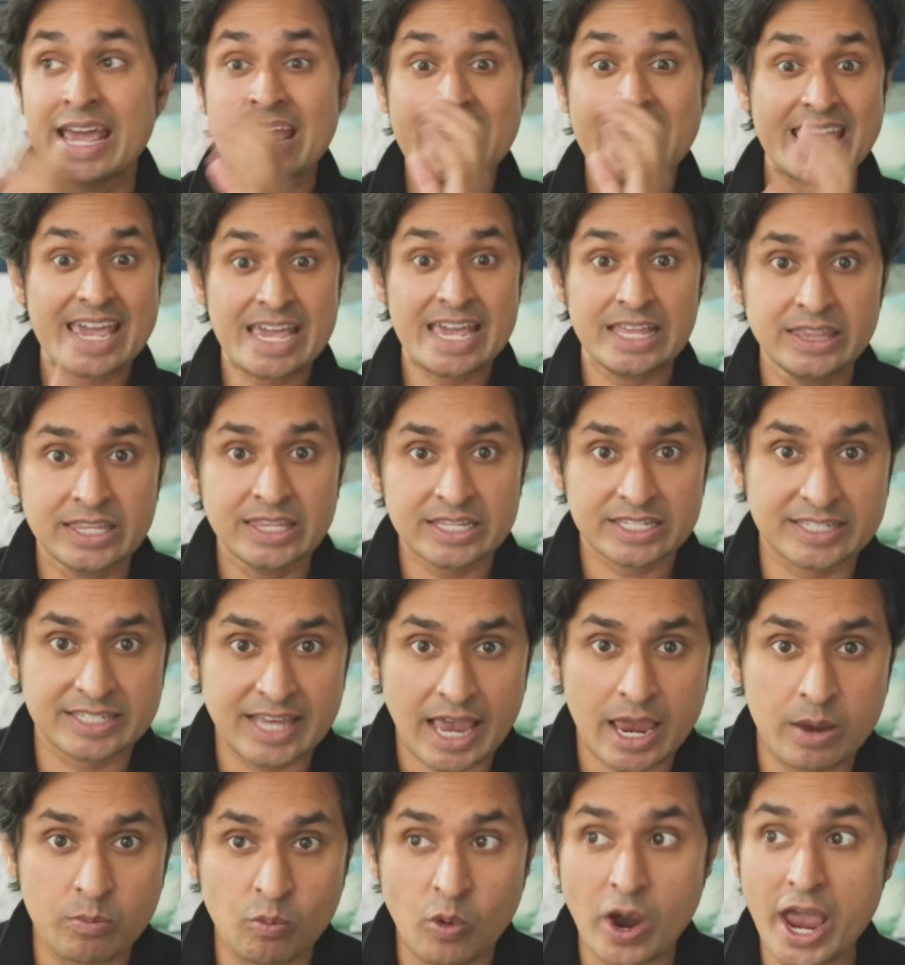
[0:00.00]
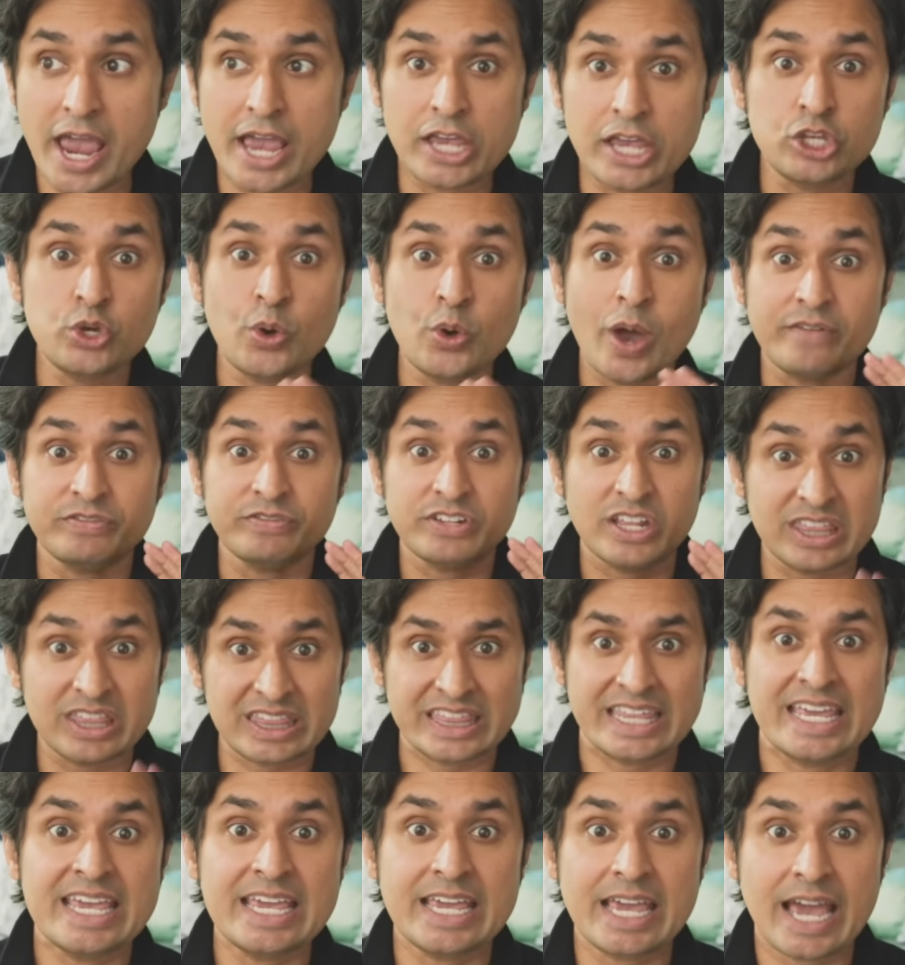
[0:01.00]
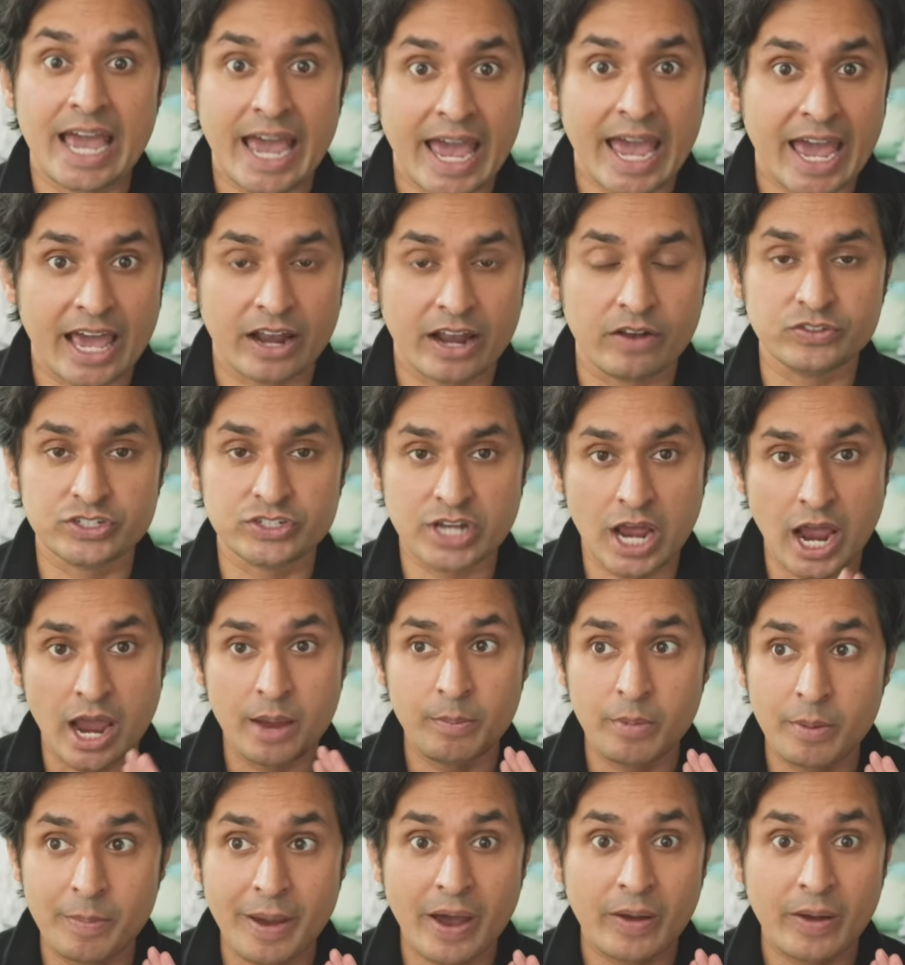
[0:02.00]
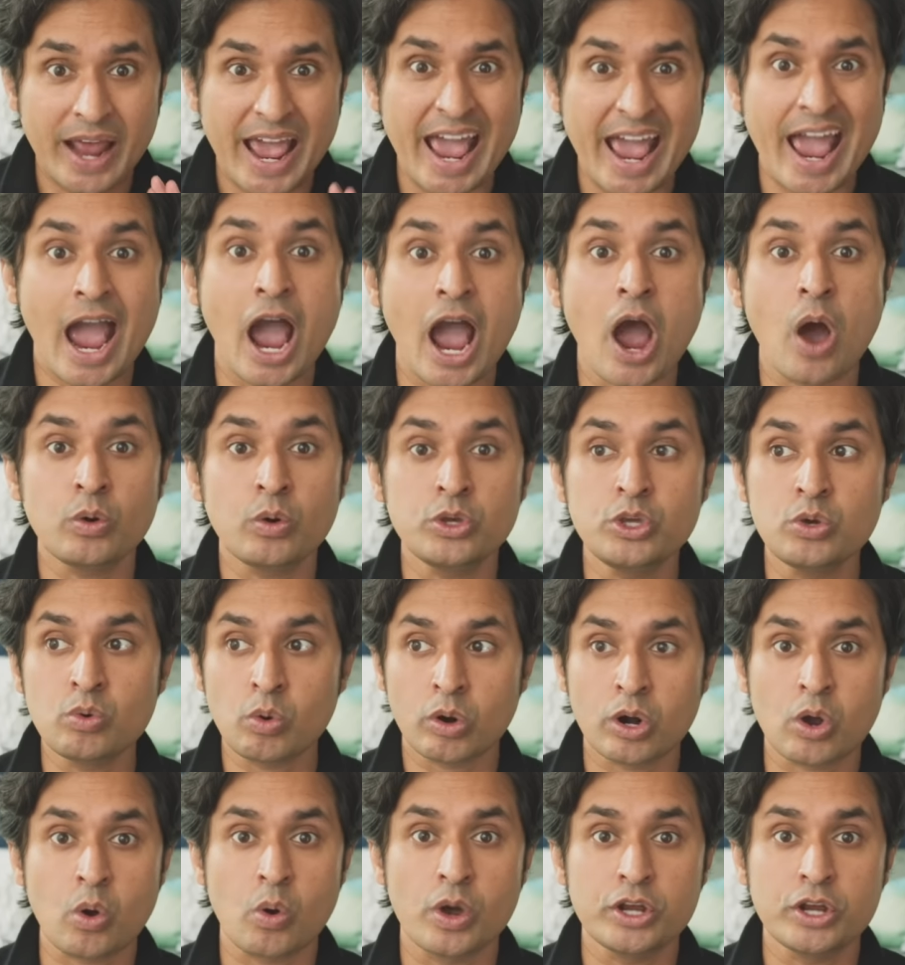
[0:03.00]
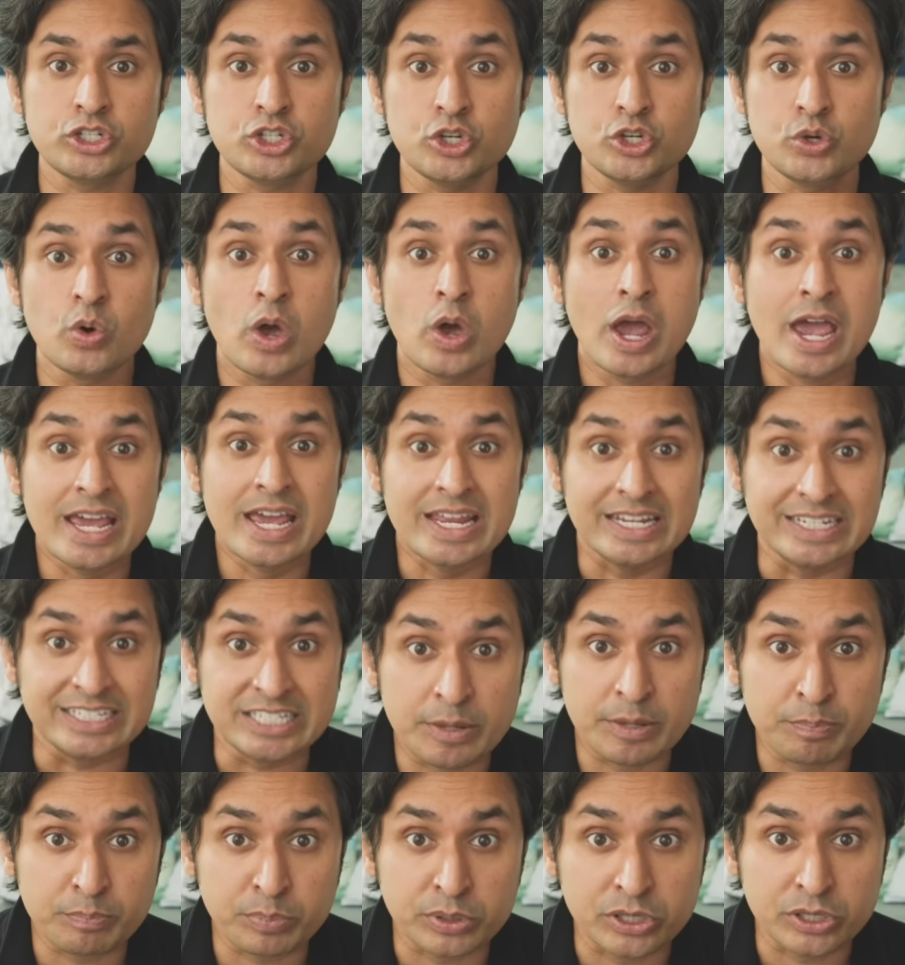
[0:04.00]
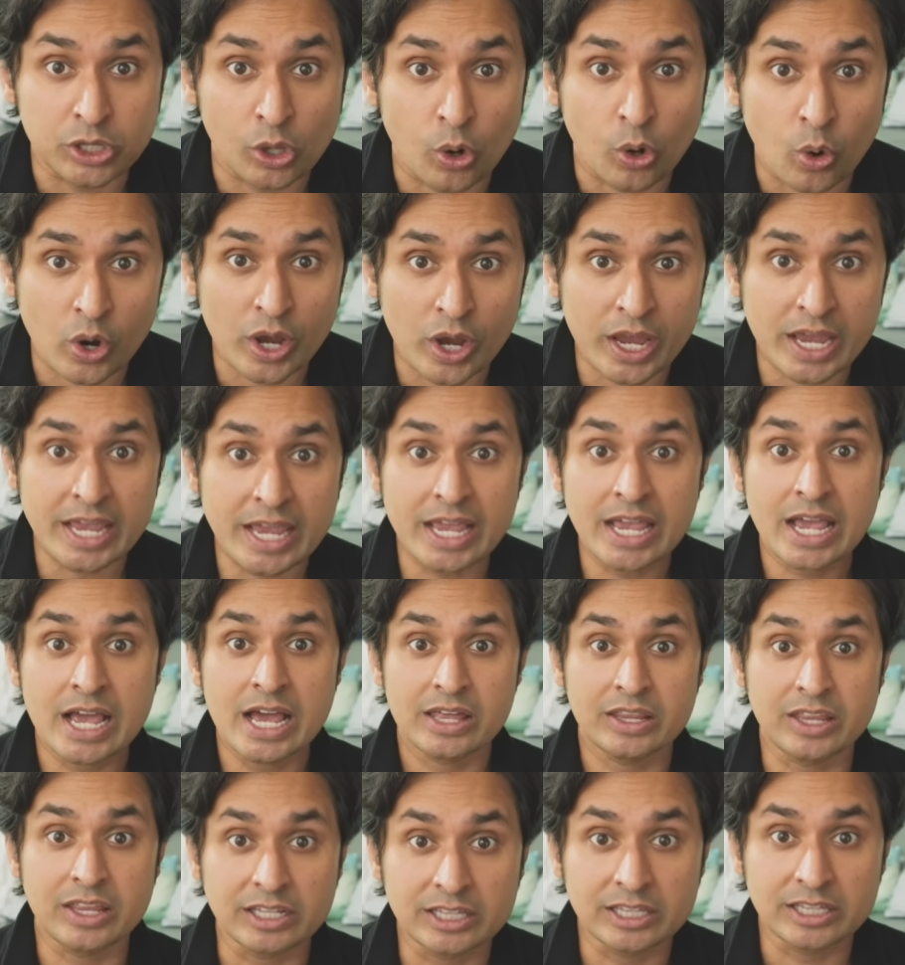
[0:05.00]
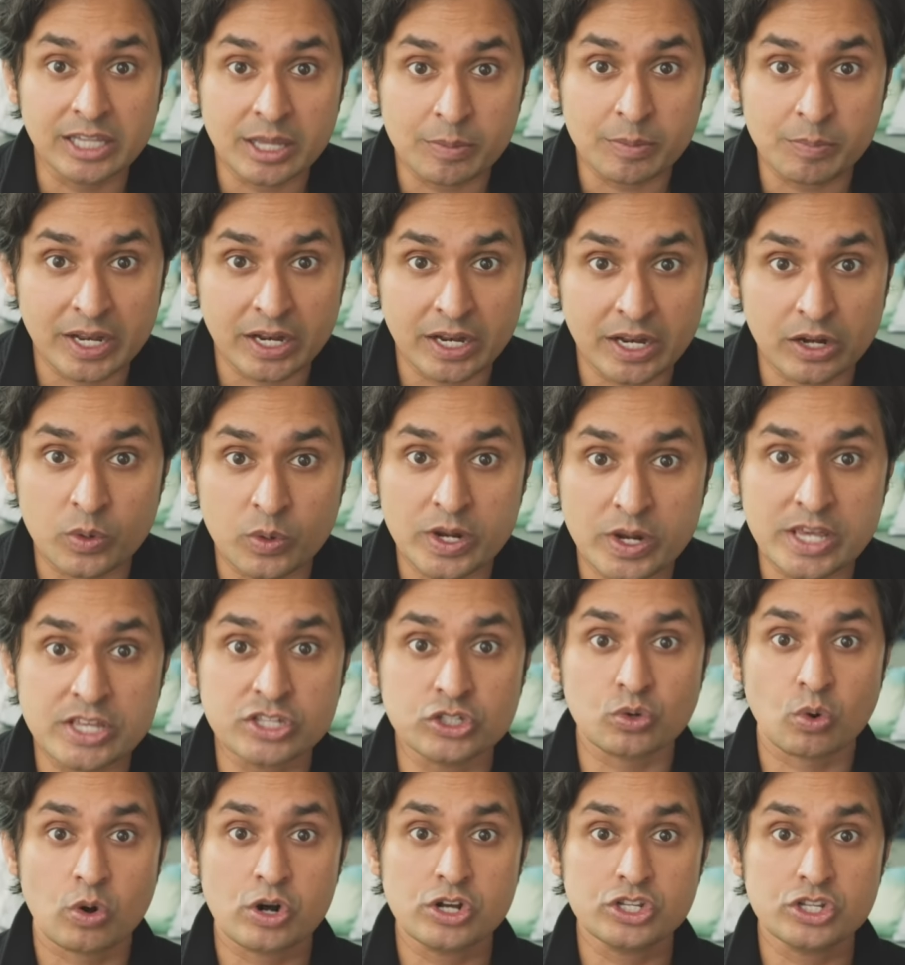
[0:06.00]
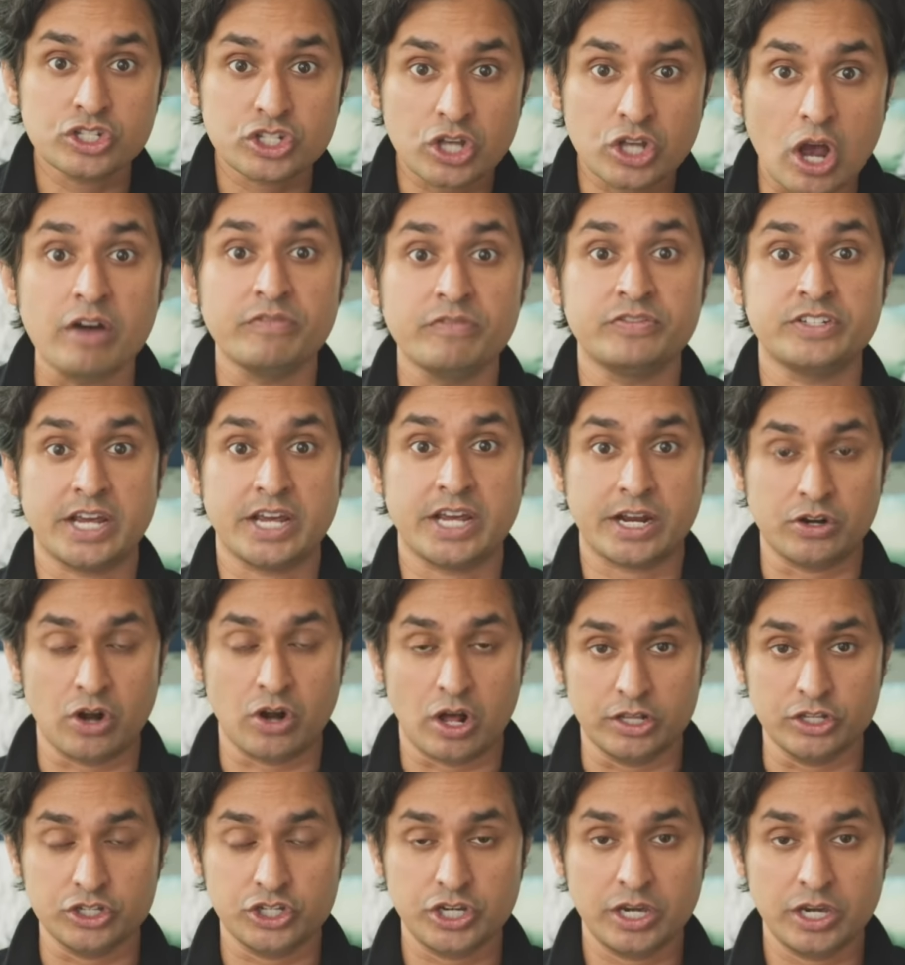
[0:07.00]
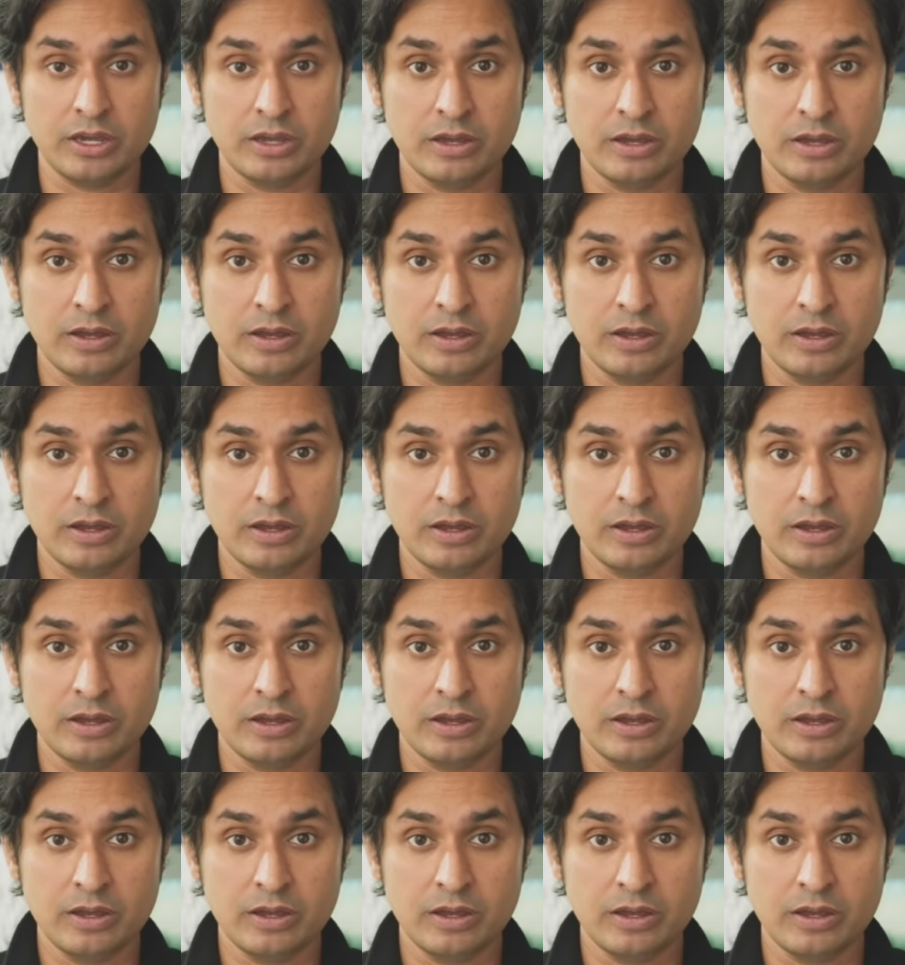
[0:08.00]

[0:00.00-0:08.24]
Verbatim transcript: In the same way, you have to think ahead of time about how you are going to deploy the limited resource of technology.